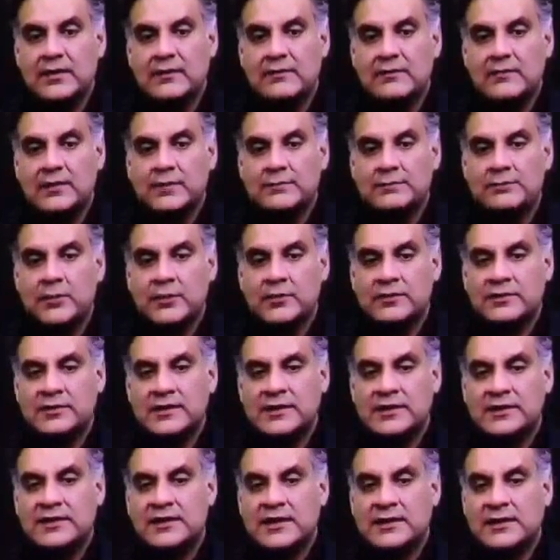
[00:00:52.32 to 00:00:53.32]
With
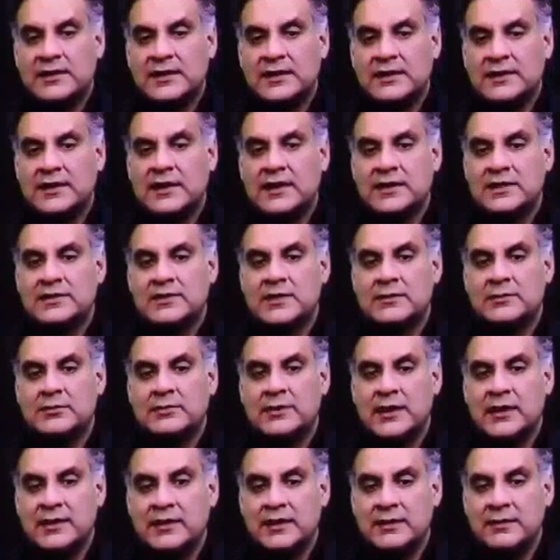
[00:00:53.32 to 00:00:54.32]
Ponseti technique, correction up to
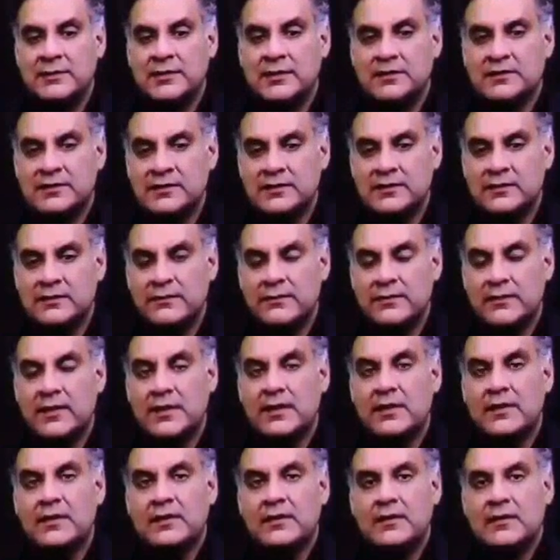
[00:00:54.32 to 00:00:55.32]
90%.
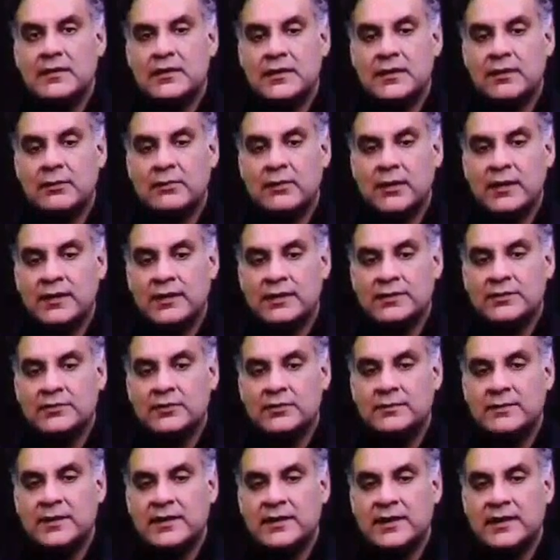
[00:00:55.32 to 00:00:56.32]
Equinus should
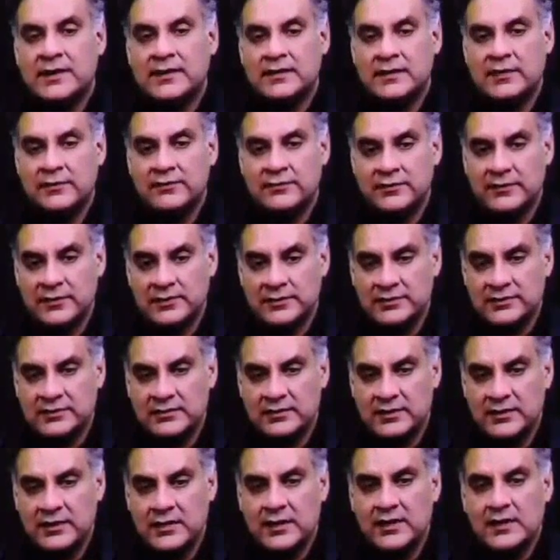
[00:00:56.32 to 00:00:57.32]
be corrected first.
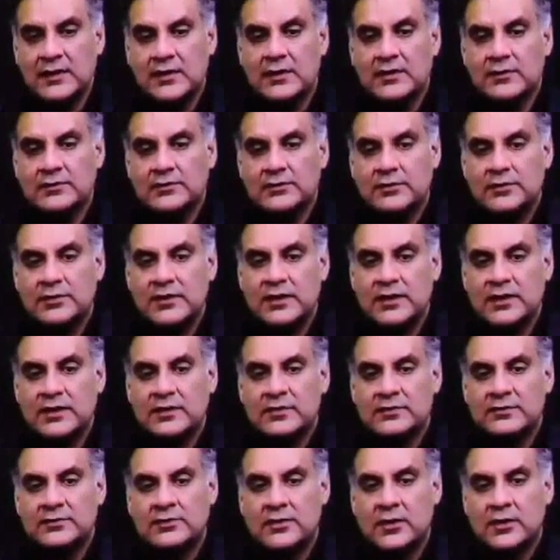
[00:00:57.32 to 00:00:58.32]
So D
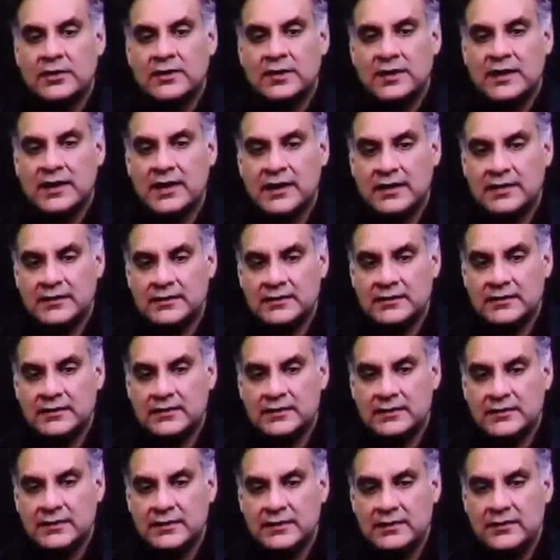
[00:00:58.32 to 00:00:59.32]
is not correct.
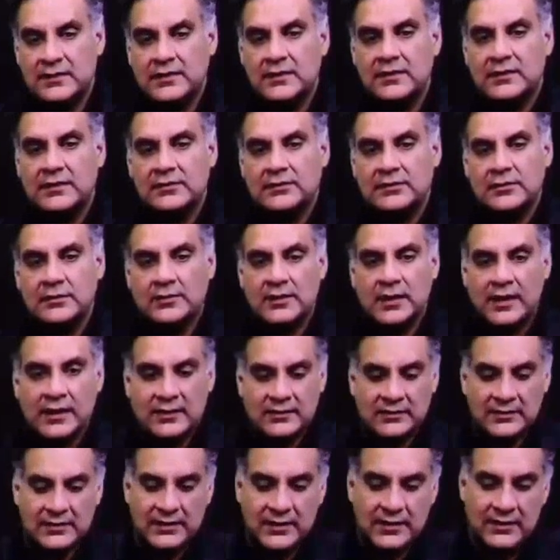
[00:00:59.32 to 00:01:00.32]
So the
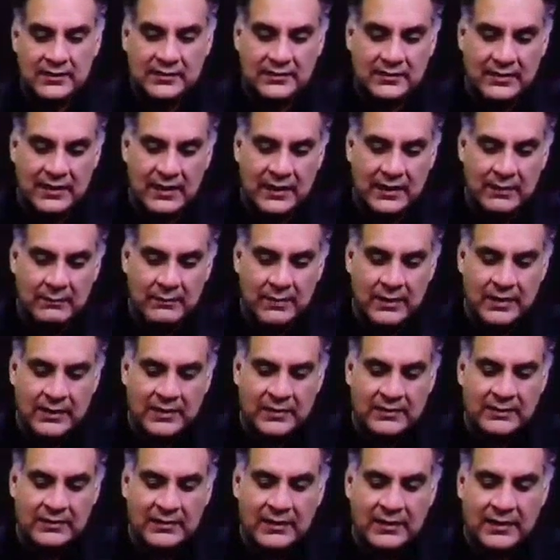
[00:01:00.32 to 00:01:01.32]
answer is A, B
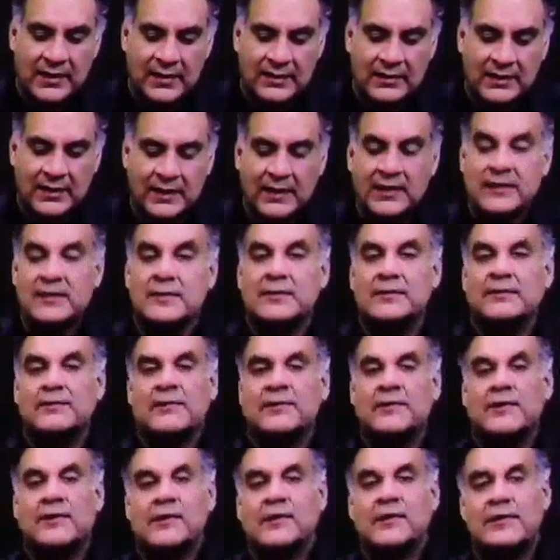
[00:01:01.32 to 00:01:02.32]
and C are correct.
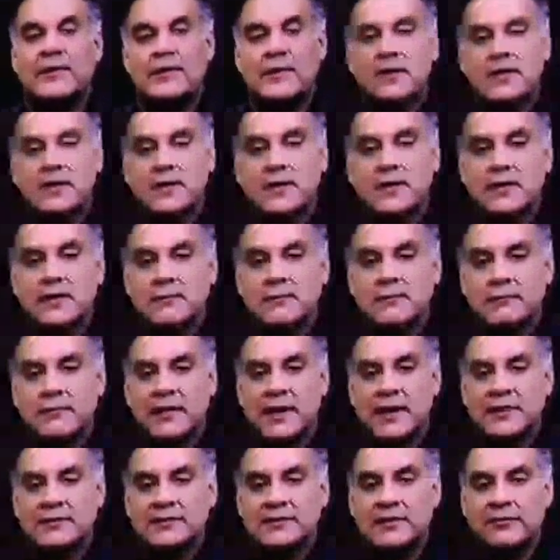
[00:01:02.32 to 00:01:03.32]

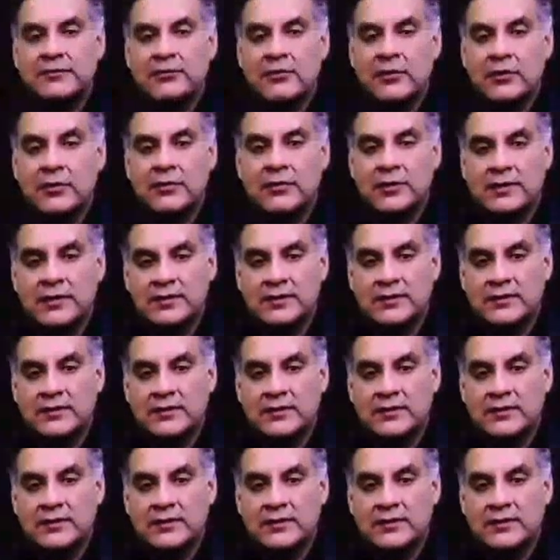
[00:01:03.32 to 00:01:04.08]
Match the following.